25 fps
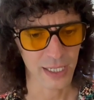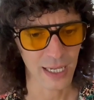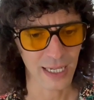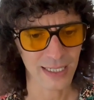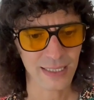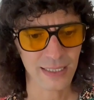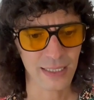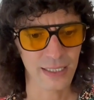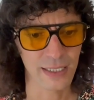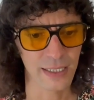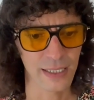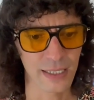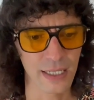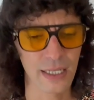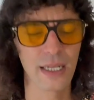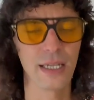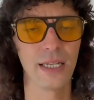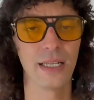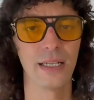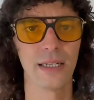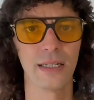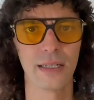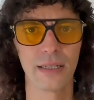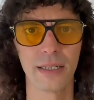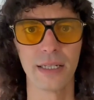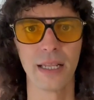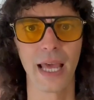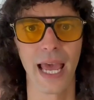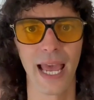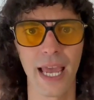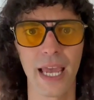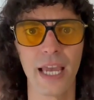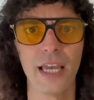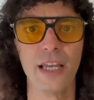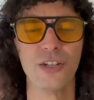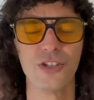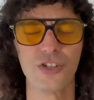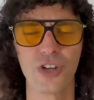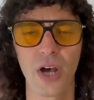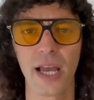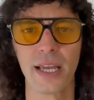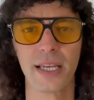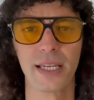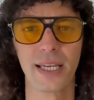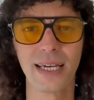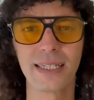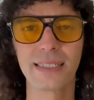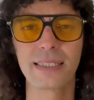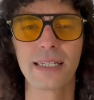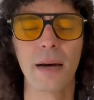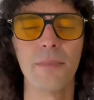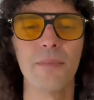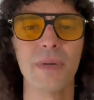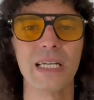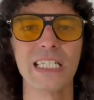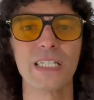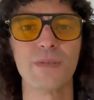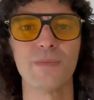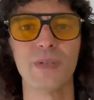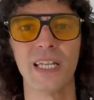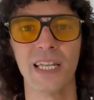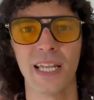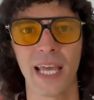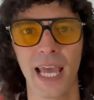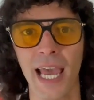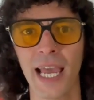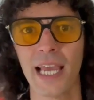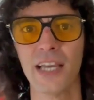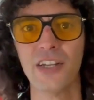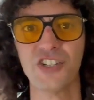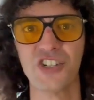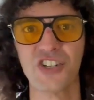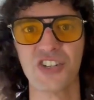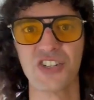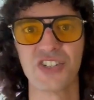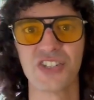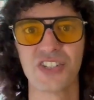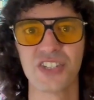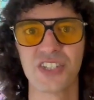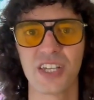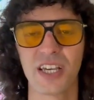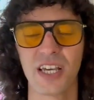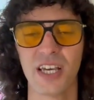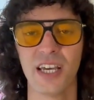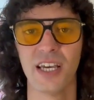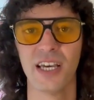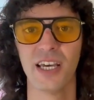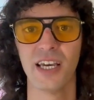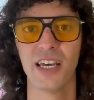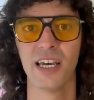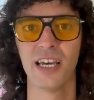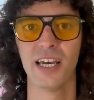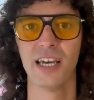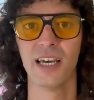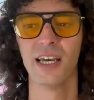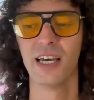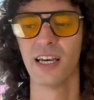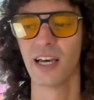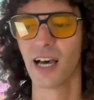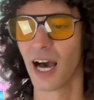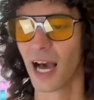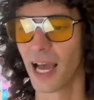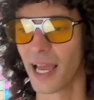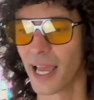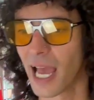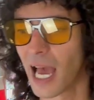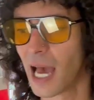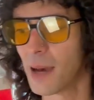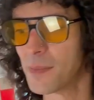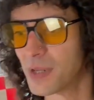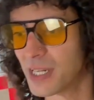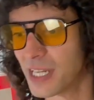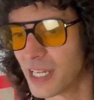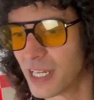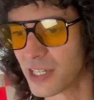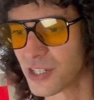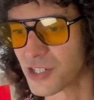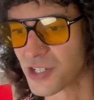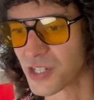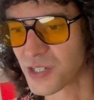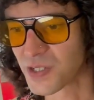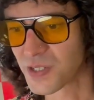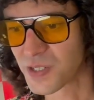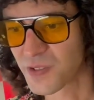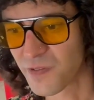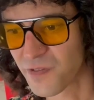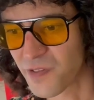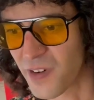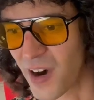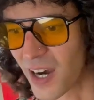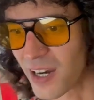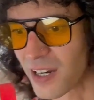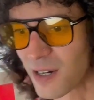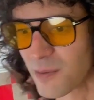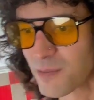guessing age. I guess that makes me an ageist. I am an ageist. Fuck,